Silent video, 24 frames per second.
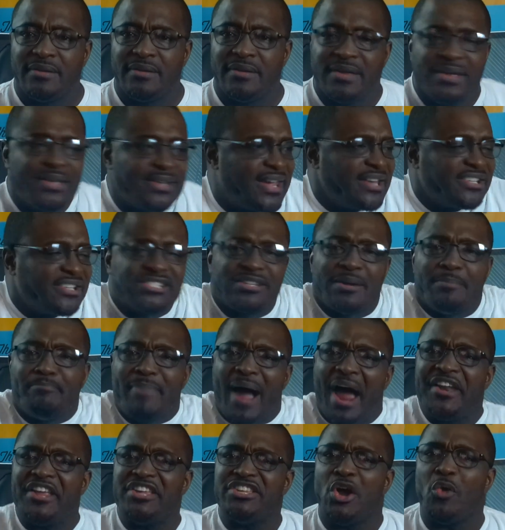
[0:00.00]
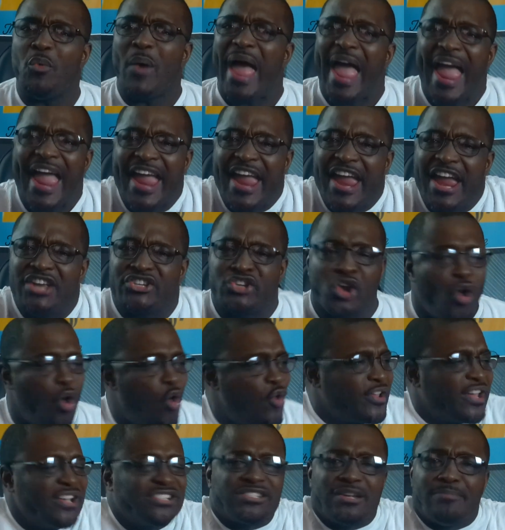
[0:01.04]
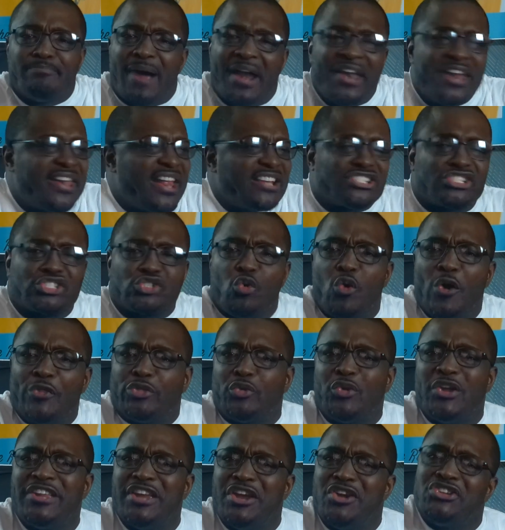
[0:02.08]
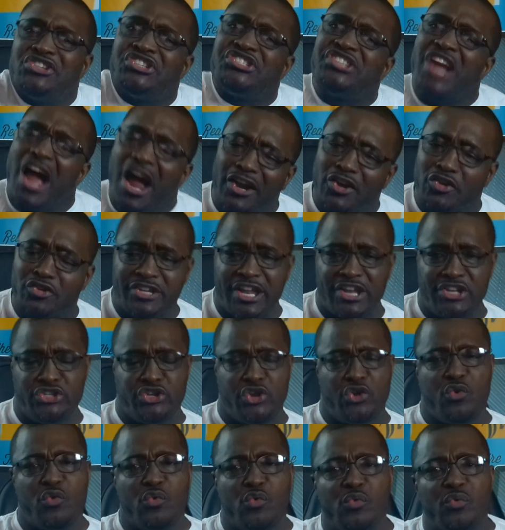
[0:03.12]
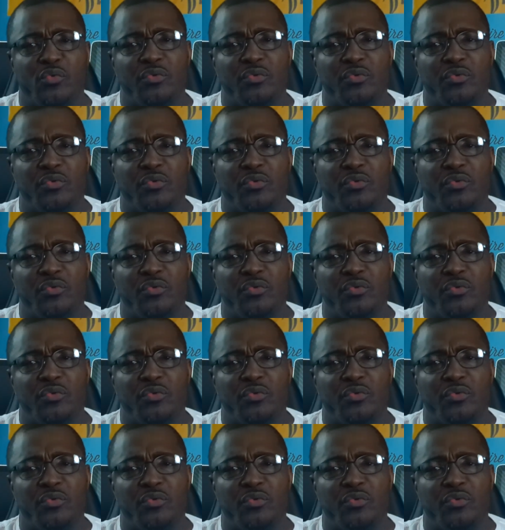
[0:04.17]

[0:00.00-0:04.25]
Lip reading: Get somebody your age, or get somebody that's 2 or 3 years younger than you.